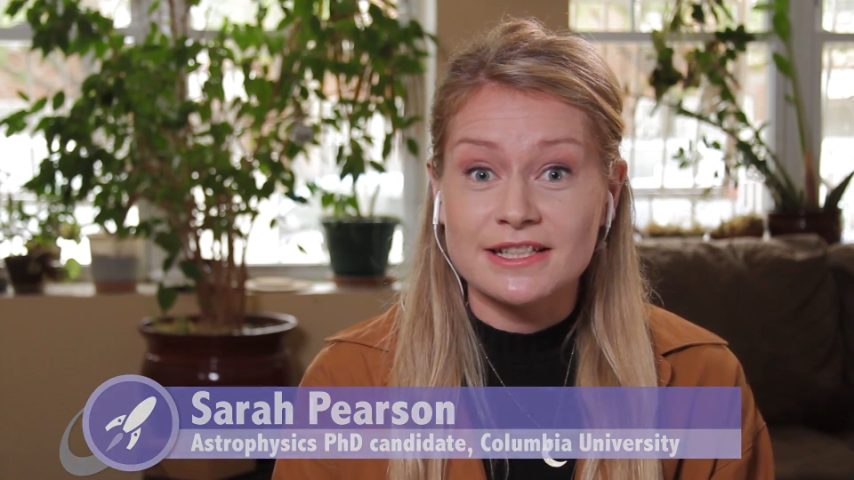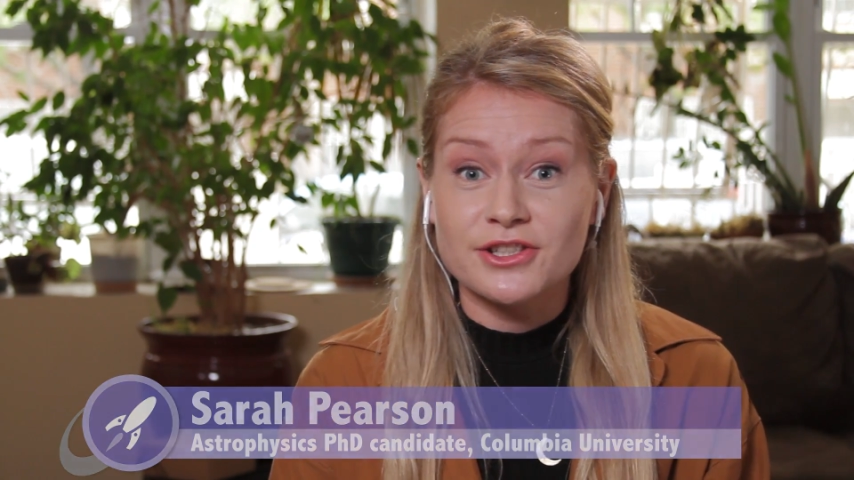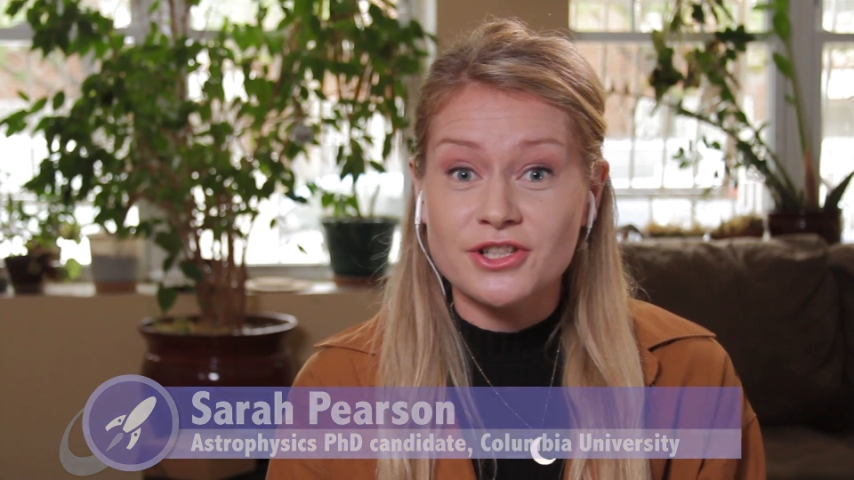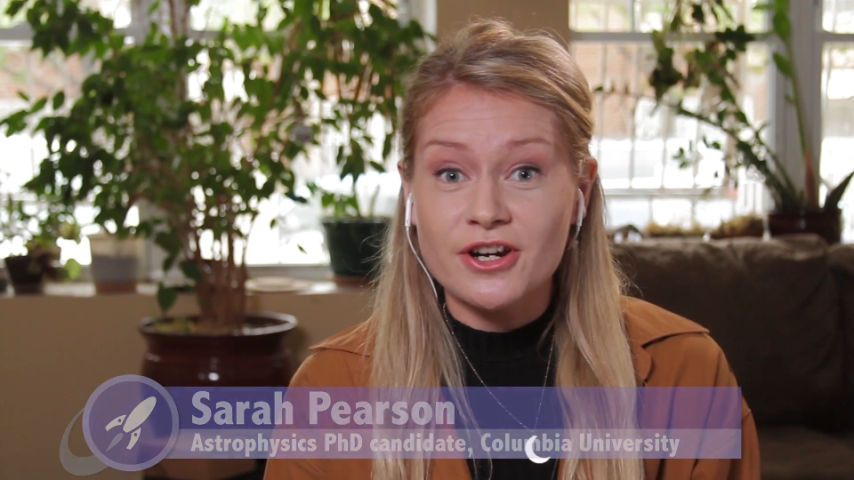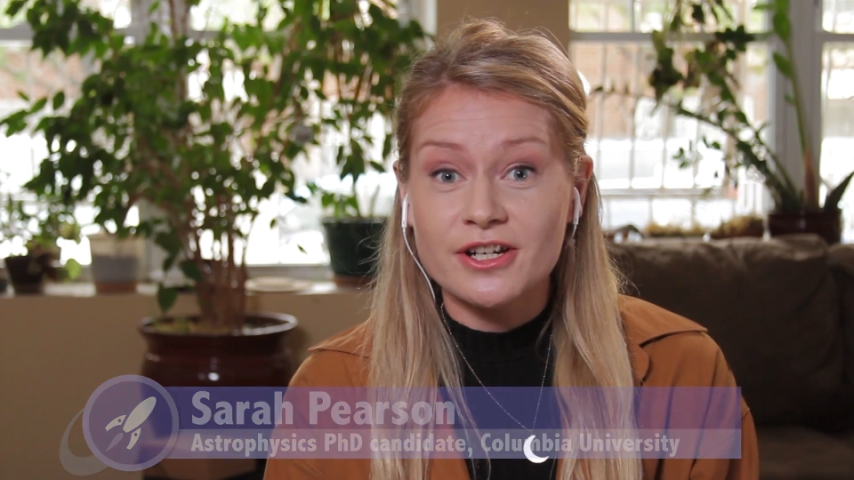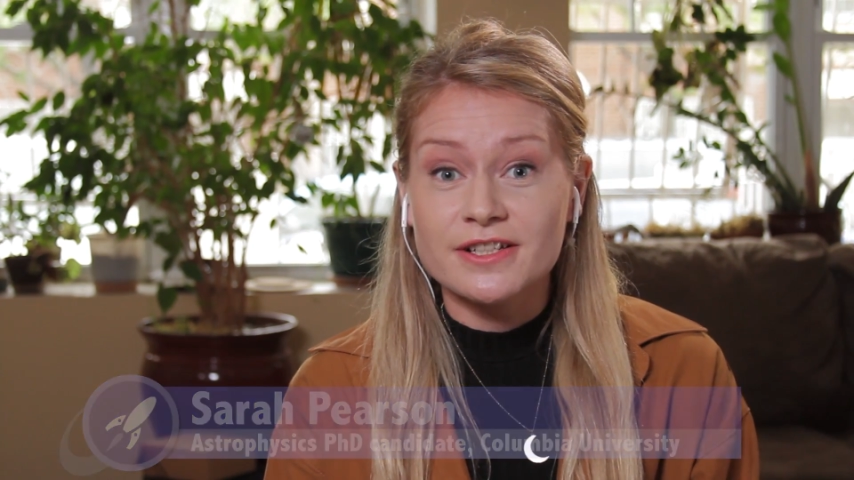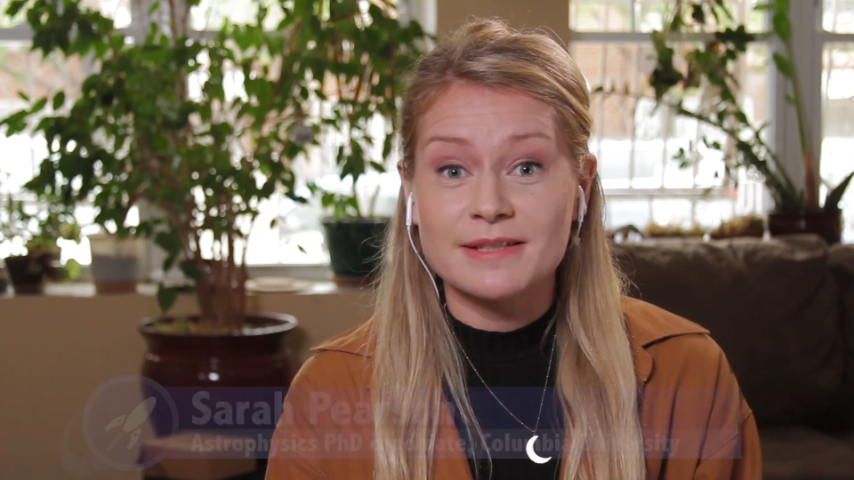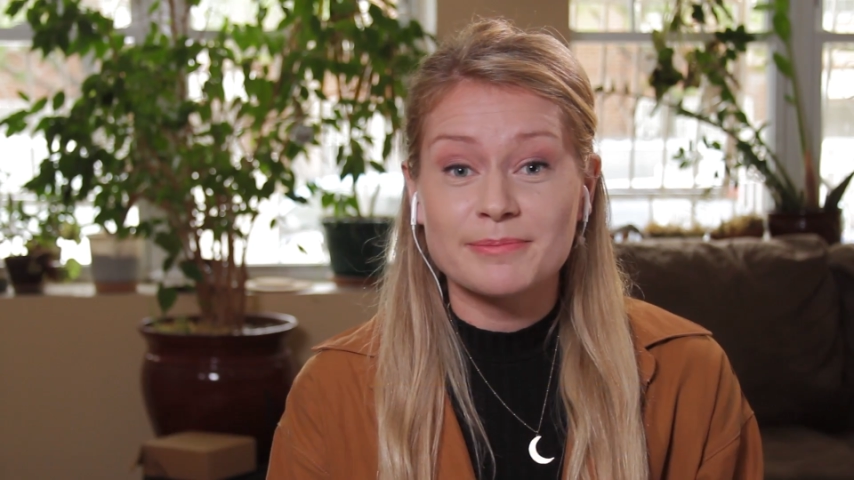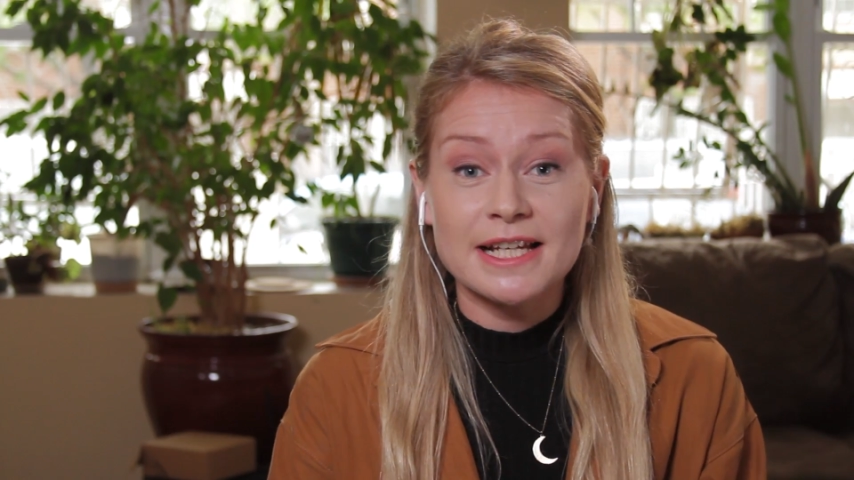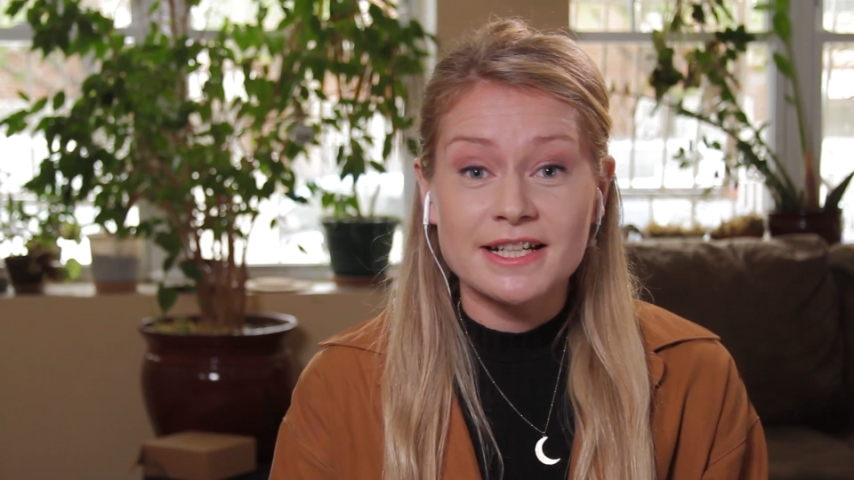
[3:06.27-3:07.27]
and stars
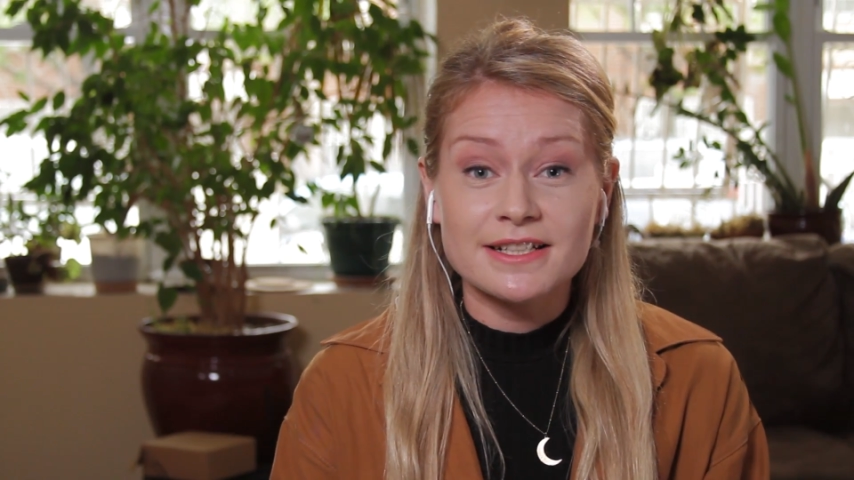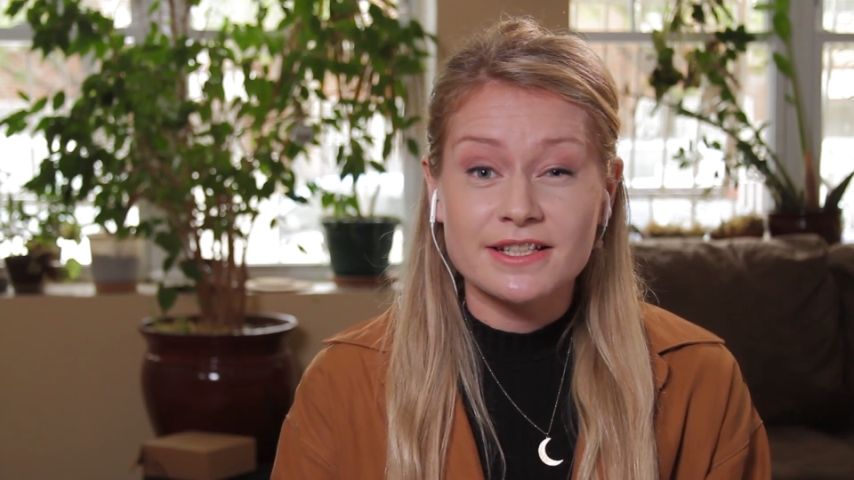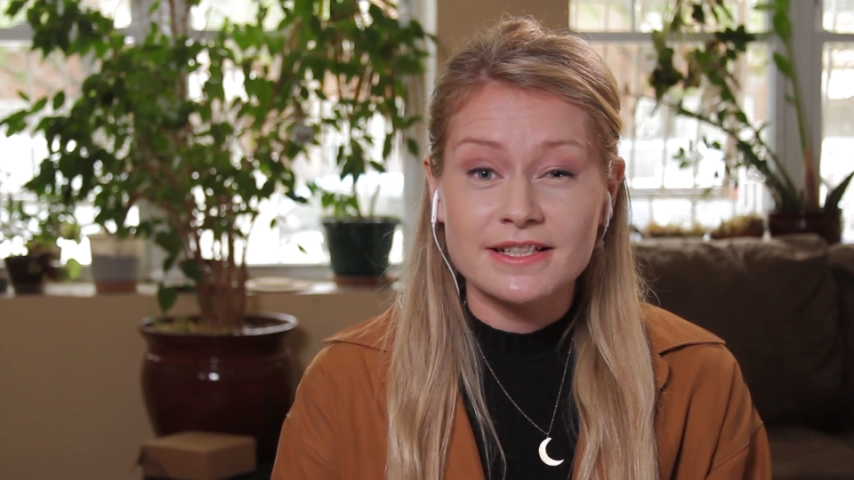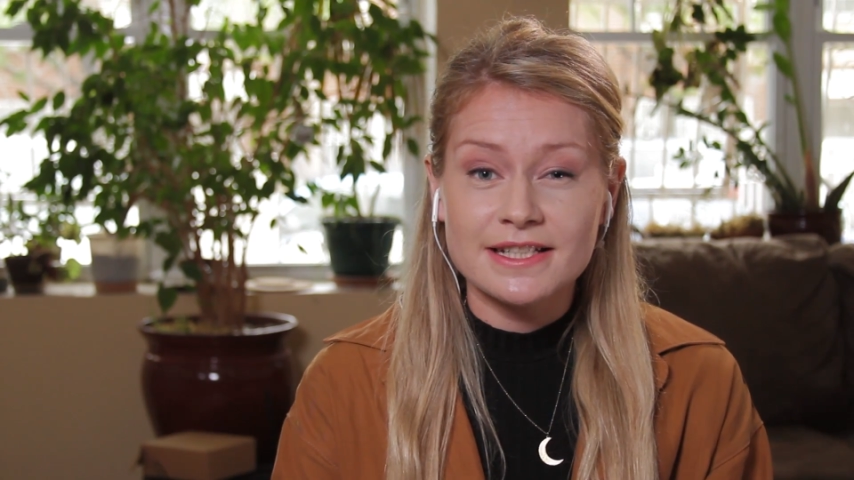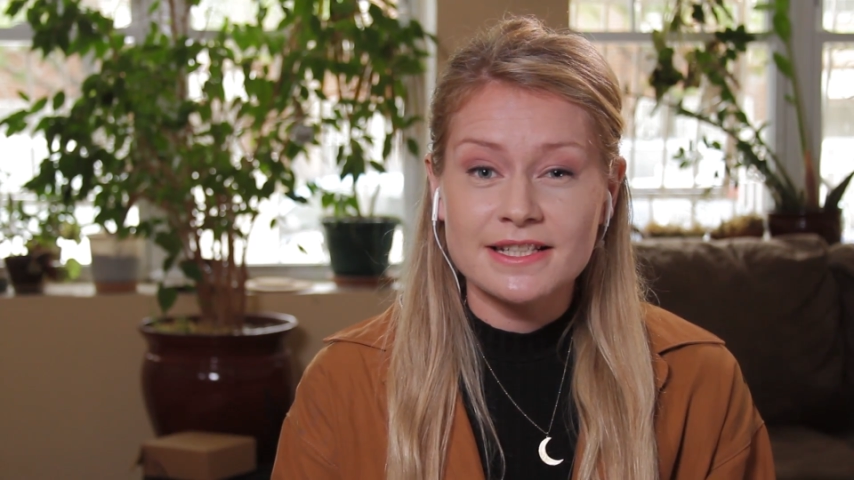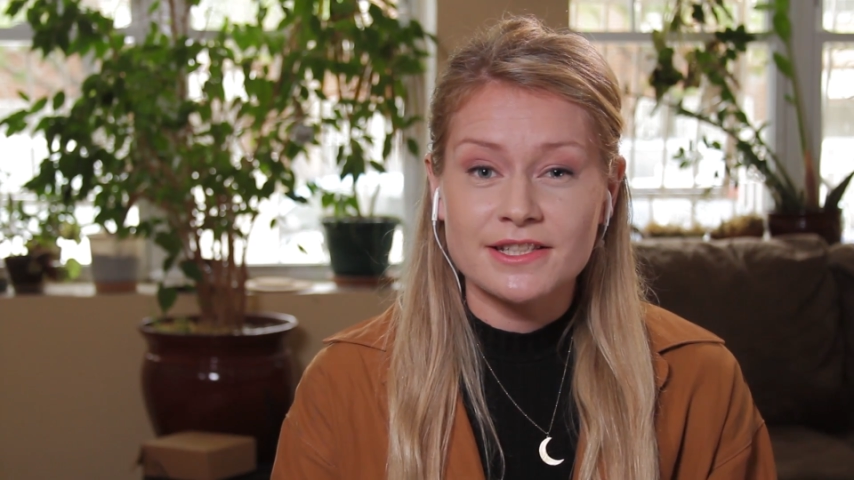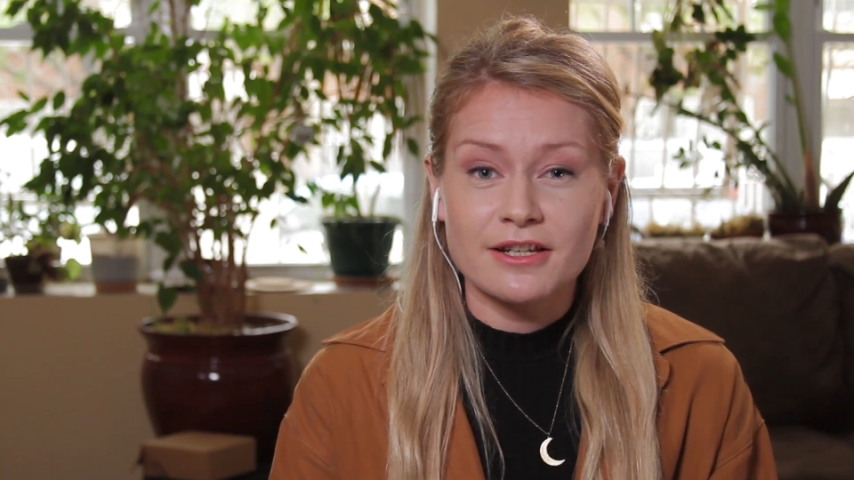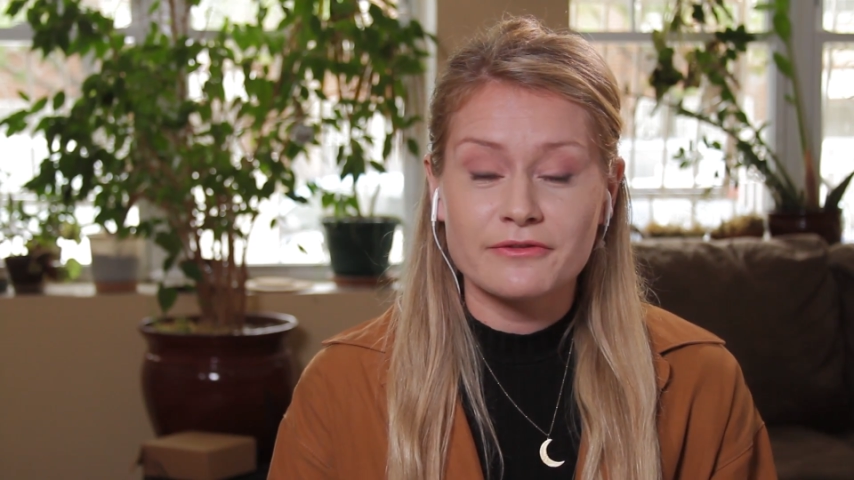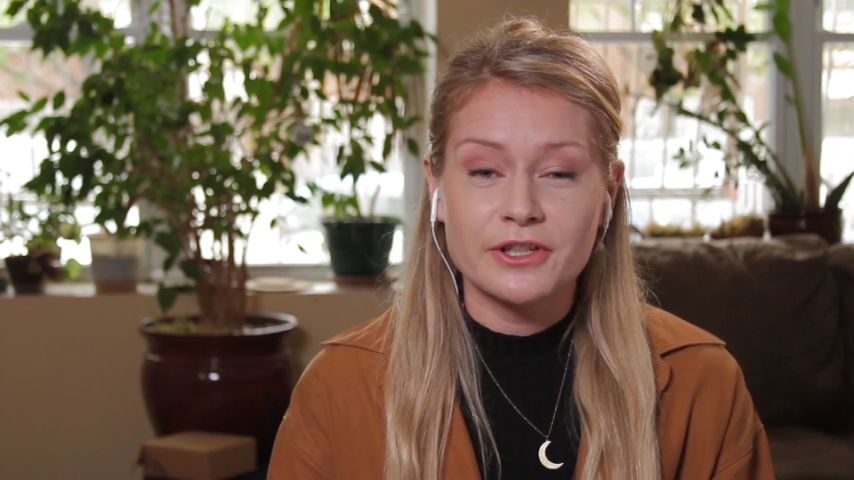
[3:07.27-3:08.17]
and planets consist of,